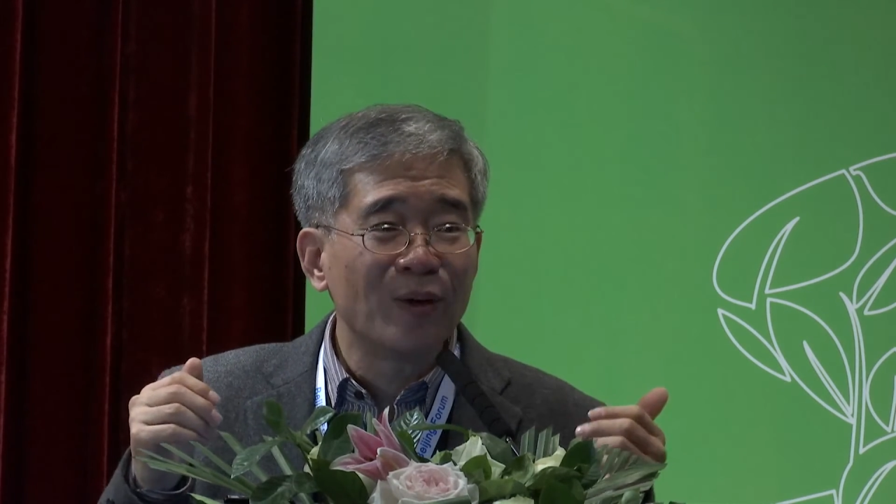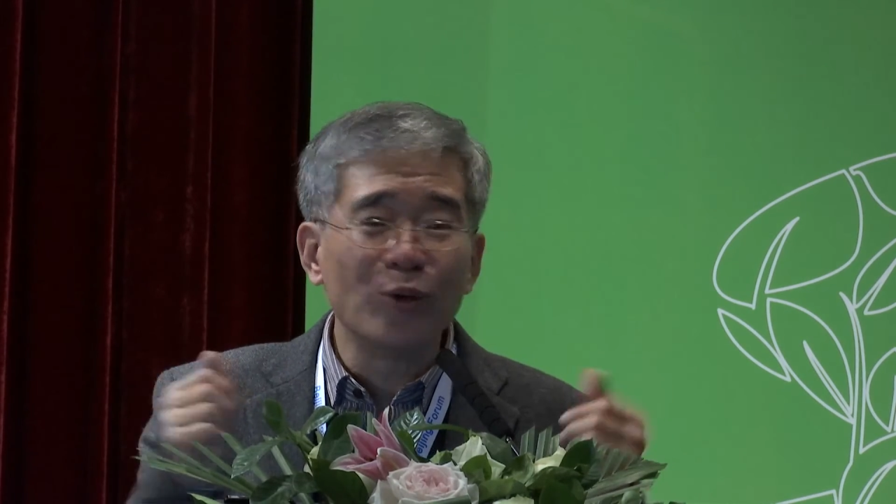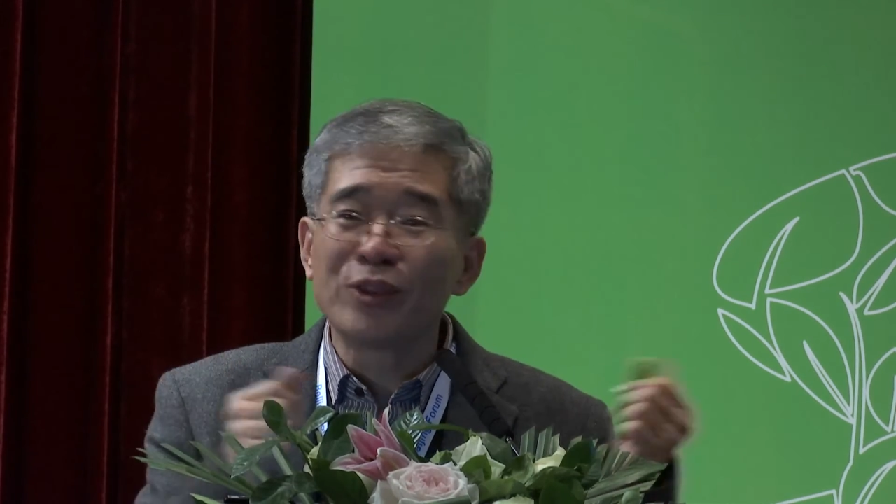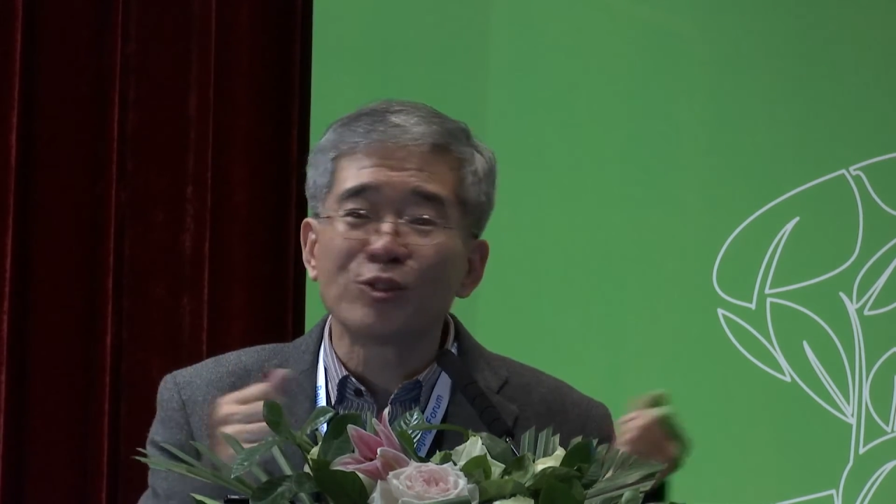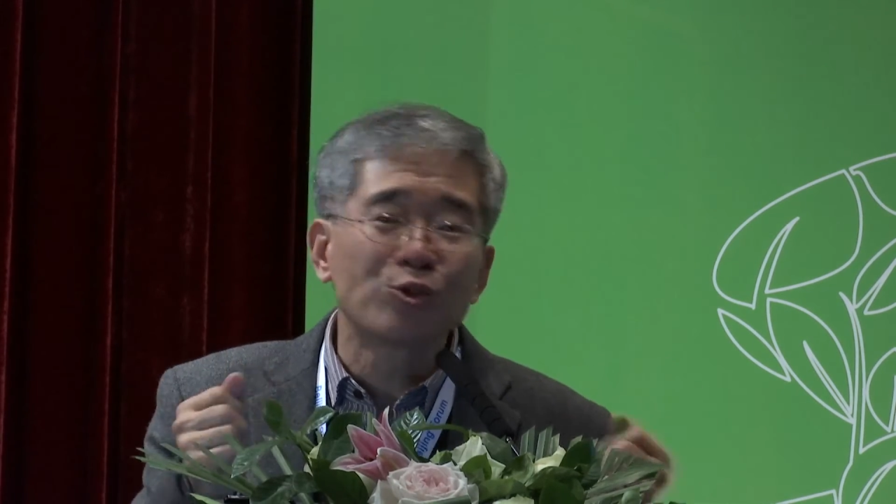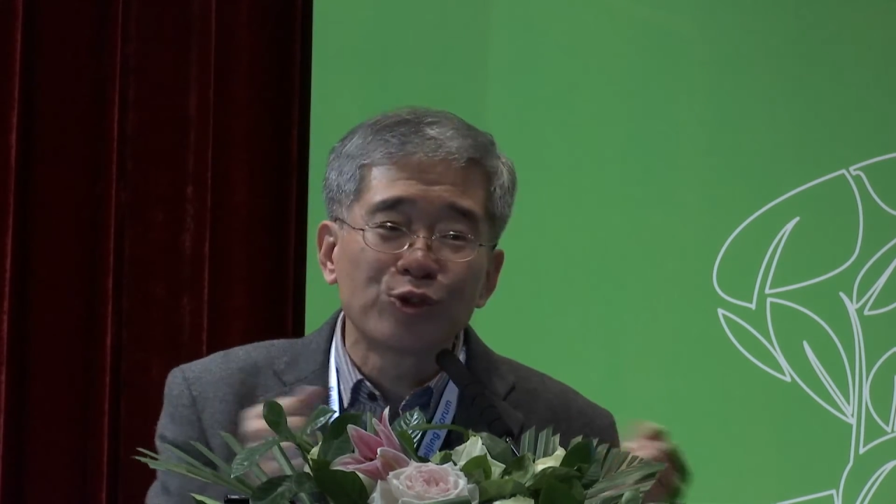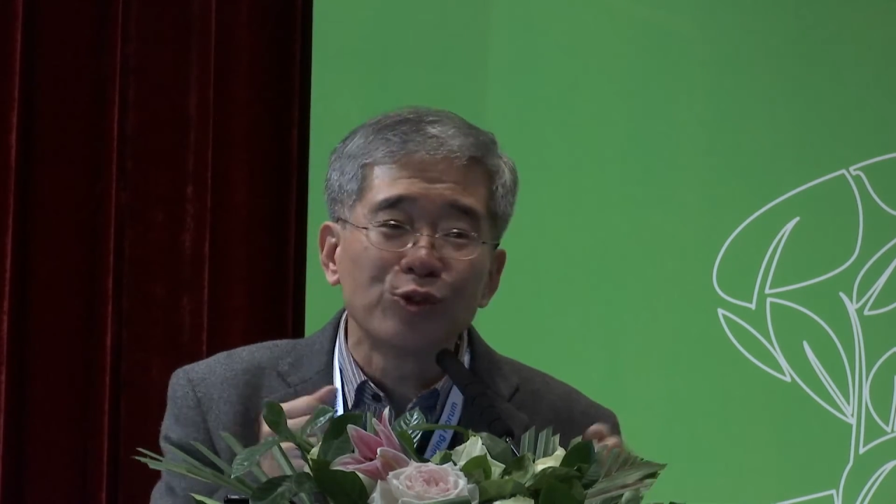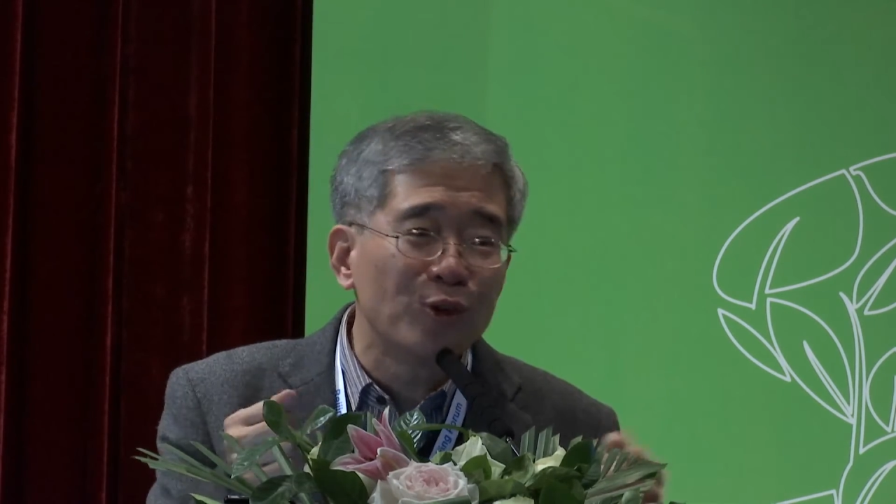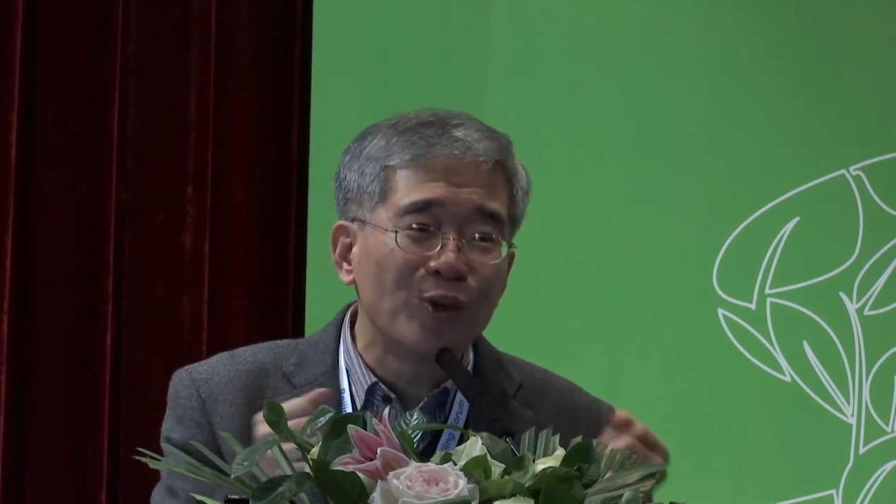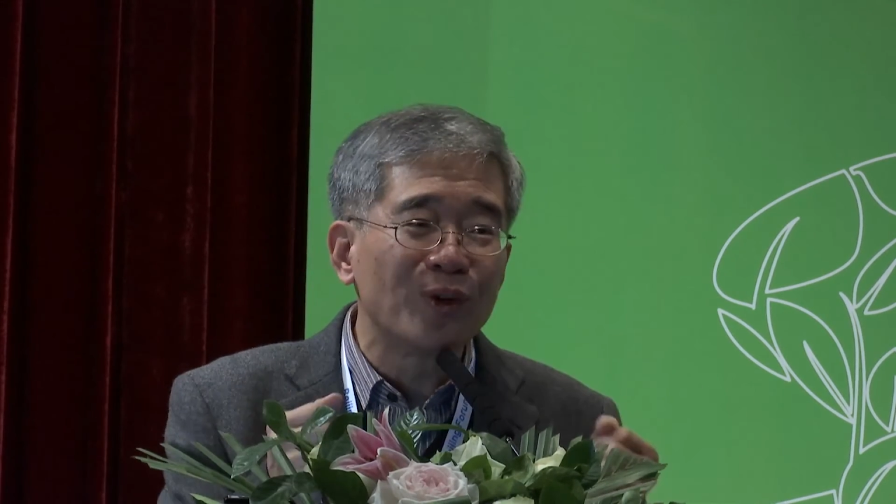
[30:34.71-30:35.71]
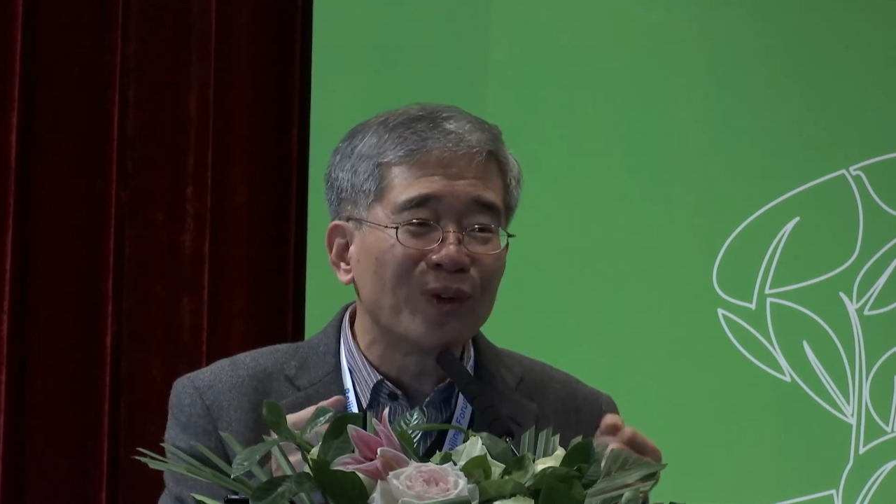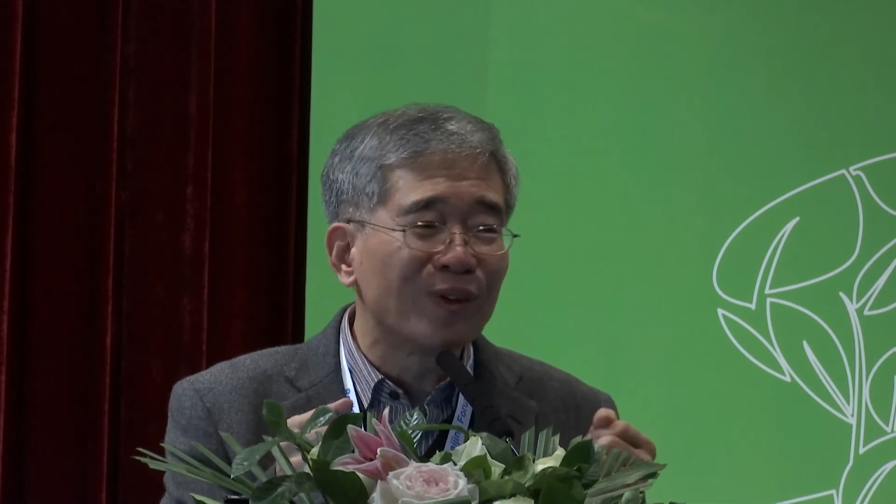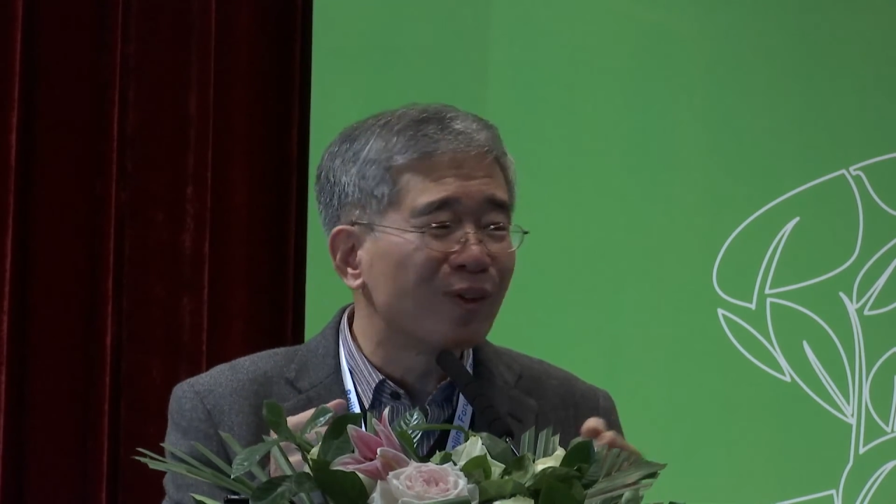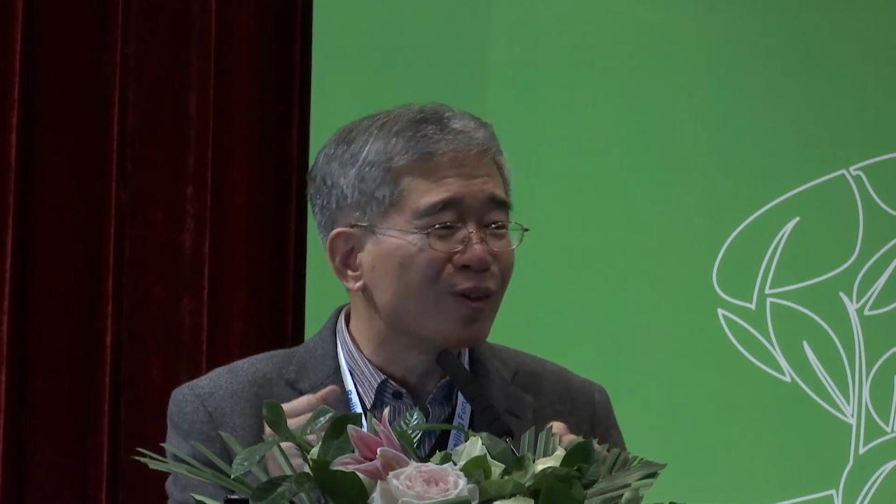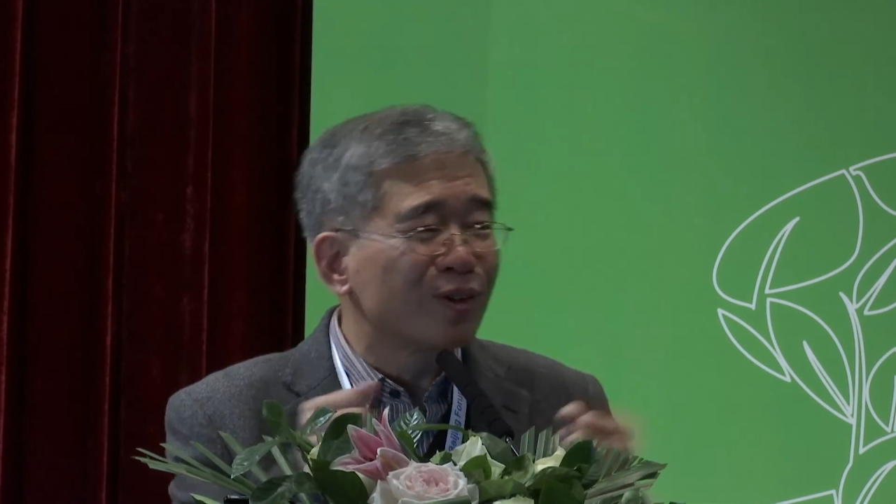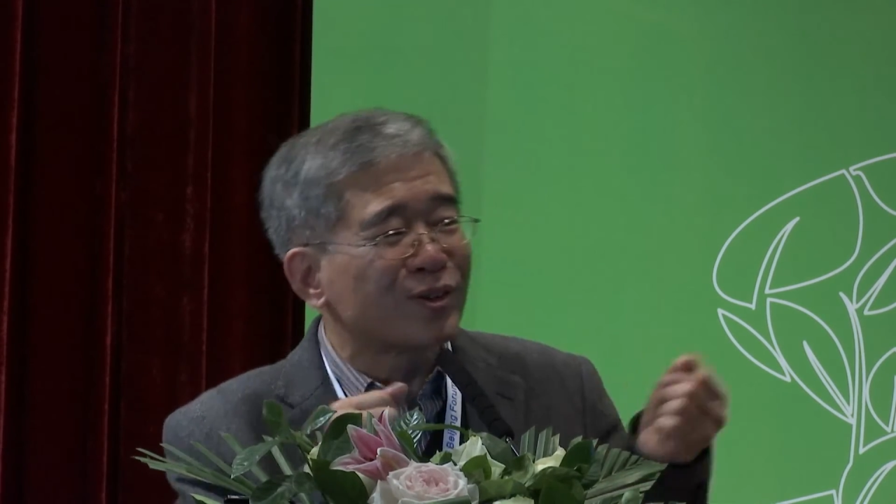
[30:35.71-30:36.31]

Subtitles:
with a tool you